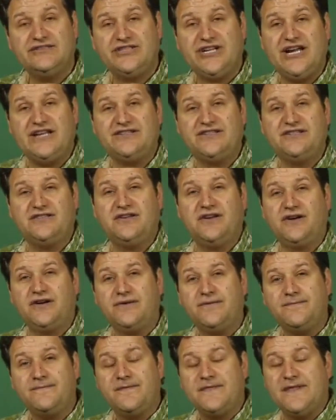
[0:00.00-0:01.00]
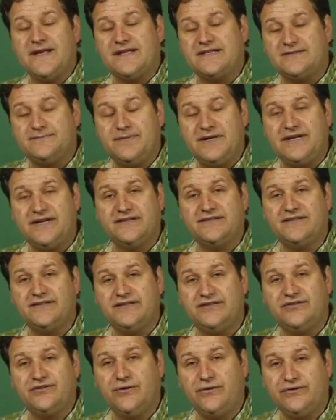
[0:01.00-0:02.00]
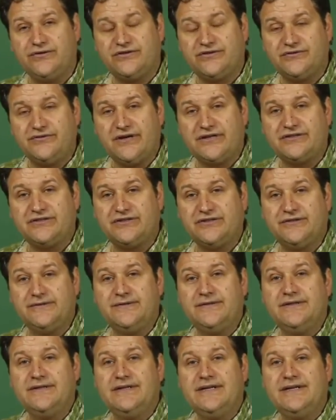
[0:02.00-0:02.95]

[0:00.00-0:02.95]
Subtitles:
chances are that's because of the soil structure